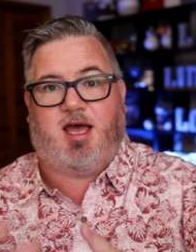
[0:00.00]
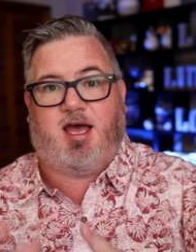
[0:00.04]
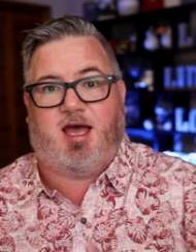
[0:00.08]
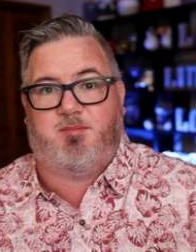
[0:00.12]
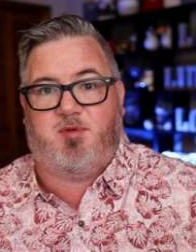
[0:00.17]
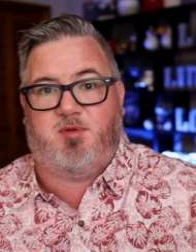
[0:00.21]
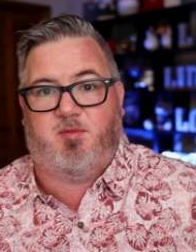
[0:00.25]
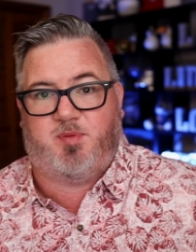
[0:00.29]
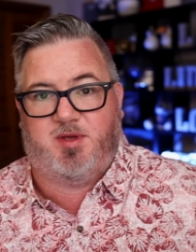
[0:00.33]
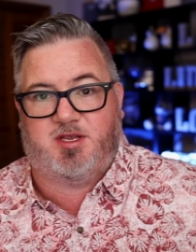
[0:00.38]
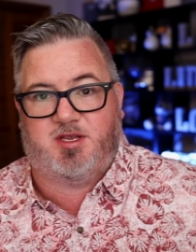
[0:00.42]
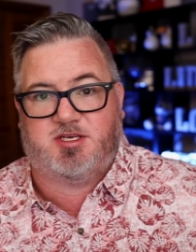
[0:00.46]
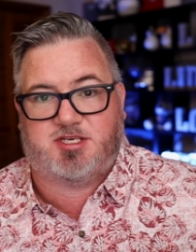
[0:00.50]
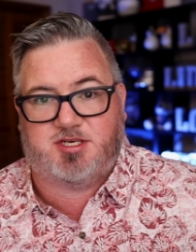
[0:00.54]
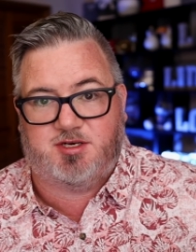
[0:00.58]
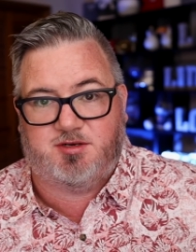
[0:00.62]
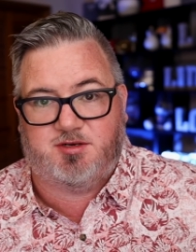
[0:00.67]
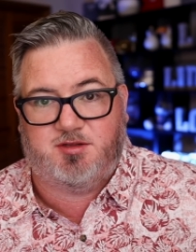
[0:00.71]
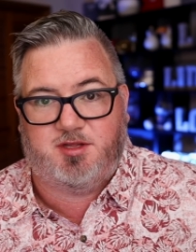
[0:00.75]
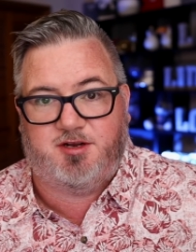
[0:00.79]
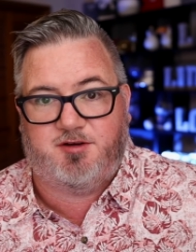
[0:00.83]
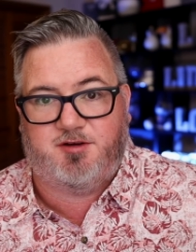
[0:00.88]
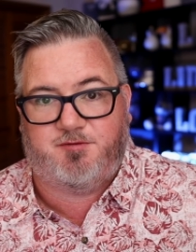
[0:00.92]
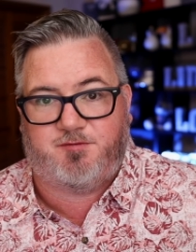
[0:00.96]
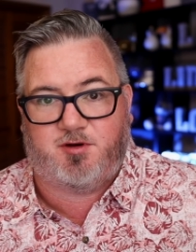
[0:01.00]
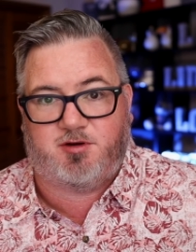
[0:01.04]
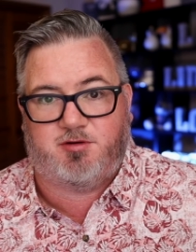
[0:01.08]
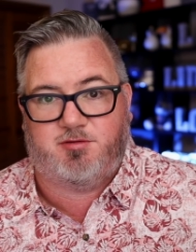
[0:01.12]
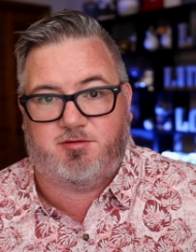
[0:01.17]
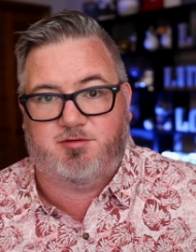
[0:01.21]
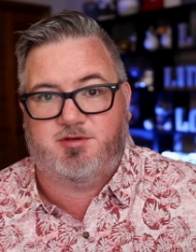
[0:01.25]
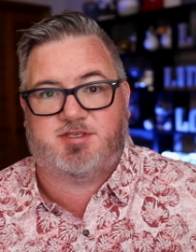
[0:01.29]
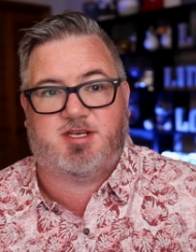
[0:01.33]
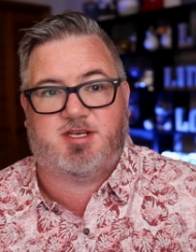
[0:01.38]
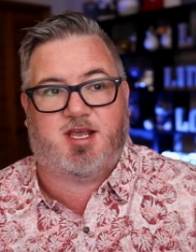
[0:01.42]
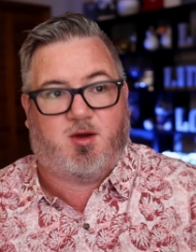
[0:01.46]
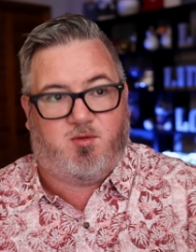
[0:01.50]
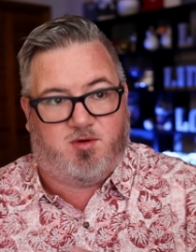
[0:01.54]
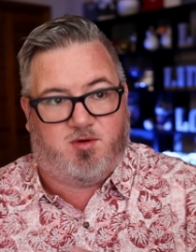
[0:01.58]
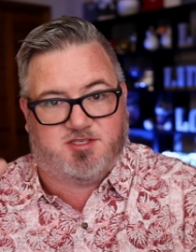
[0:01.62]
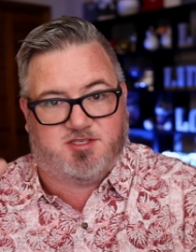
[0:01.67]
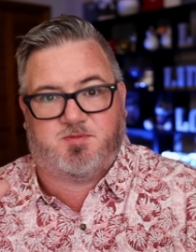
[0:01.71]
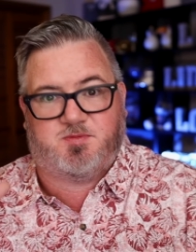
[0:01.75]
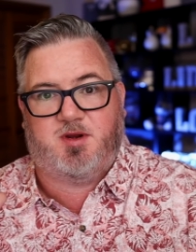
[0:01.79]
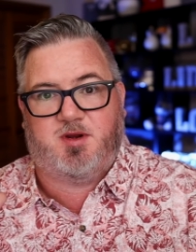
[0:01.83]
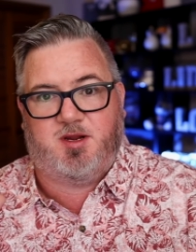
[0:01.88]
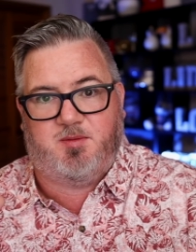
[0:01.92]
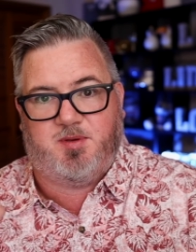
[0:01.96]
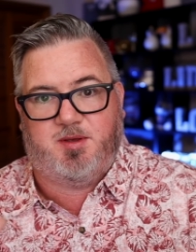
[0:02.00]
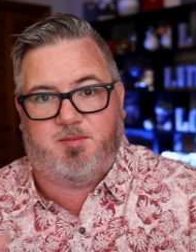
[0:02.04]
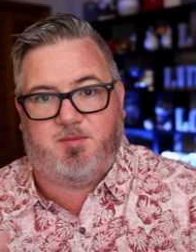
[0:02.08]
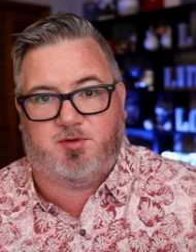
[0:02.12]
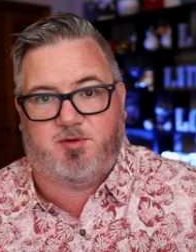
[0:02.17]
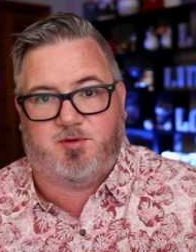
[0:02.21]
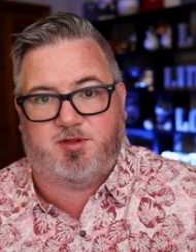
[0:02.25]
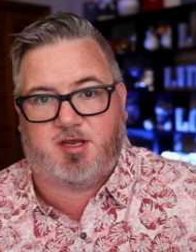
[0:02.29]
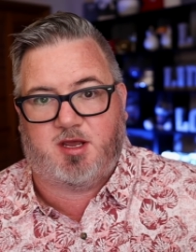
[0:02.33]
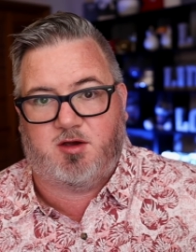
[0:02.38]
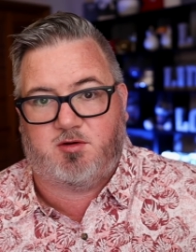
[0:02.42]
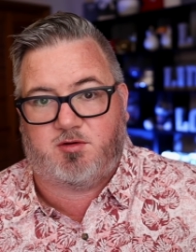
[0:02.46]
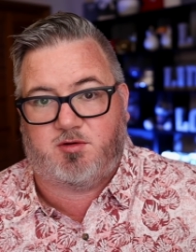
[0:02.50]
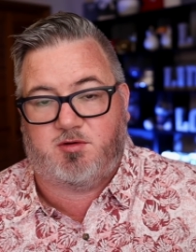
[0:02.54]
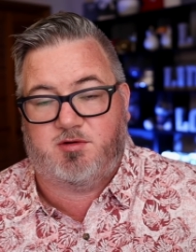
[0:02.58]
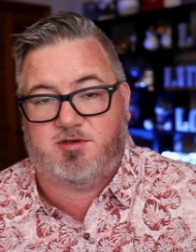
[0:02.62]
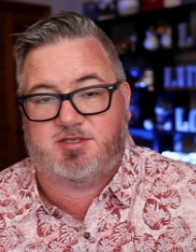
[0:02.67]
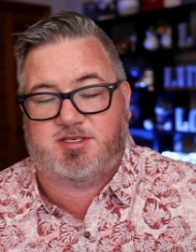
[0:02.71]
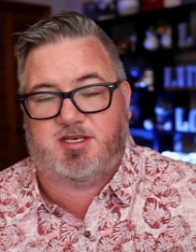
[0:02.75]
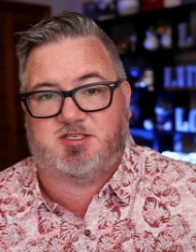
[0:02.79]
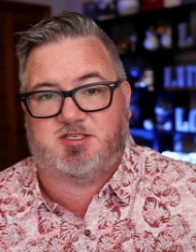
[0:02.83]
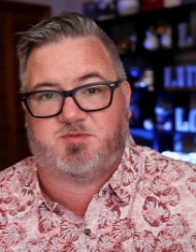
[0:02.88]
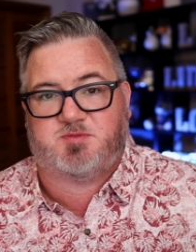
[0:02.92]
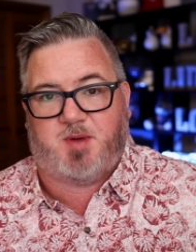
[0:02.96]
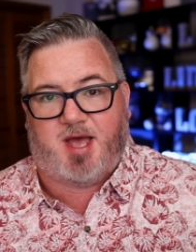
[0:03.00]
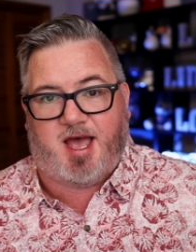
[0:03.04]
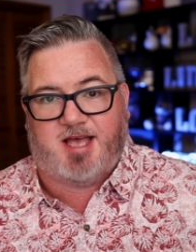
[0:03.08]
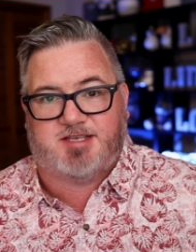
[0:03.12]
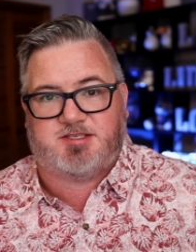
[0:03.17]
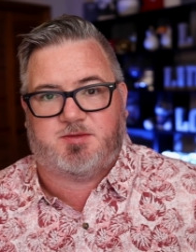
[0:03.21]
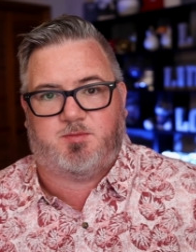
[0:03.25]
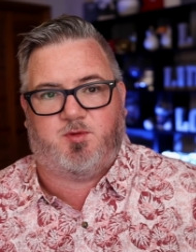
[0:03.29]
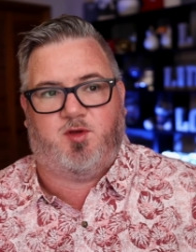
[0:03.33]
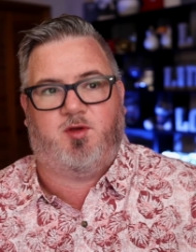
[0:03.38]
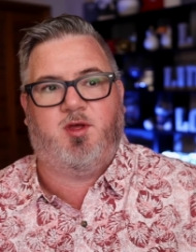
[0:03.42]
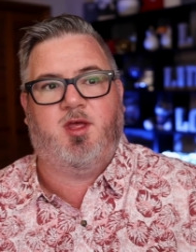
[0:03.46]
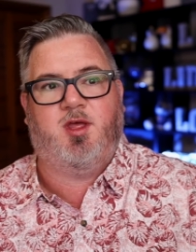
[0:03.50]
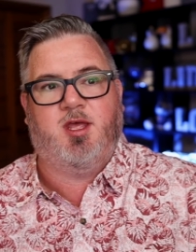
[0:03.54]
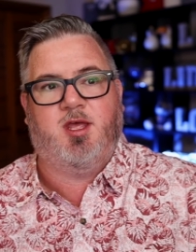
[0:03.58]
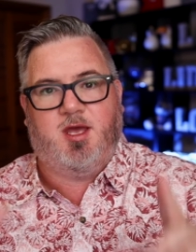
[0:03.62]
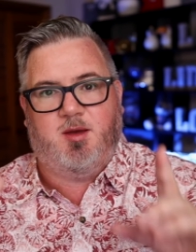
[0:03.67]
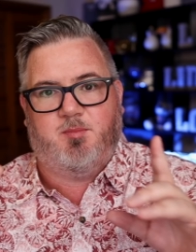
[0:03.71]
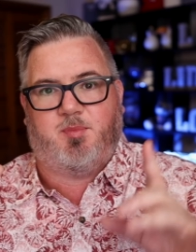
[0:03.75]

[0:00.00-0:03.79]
I'm a big cheerleader for cruising. I want as many people to go cruising as possible,